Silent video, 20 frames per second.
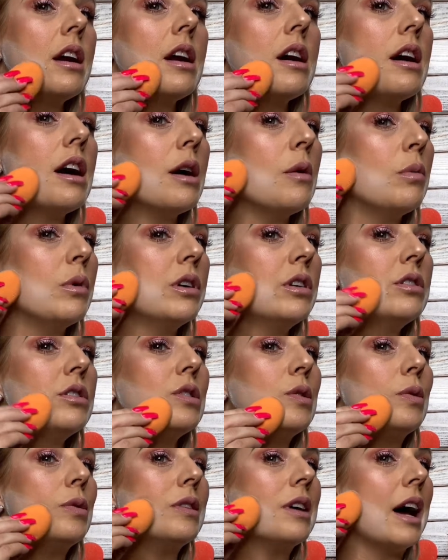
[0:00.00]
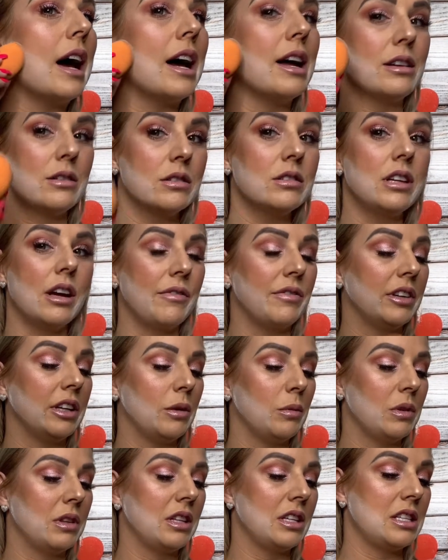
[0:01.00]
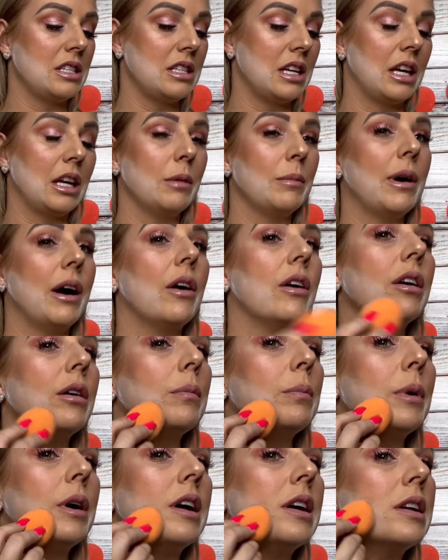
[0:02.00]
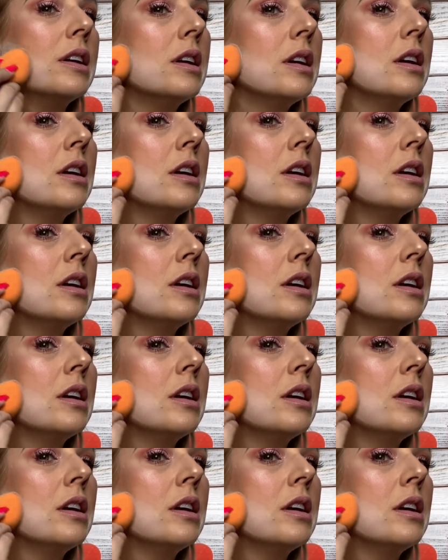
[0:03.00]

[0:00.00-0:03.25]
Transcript: I will do that definitely with this setting powder, but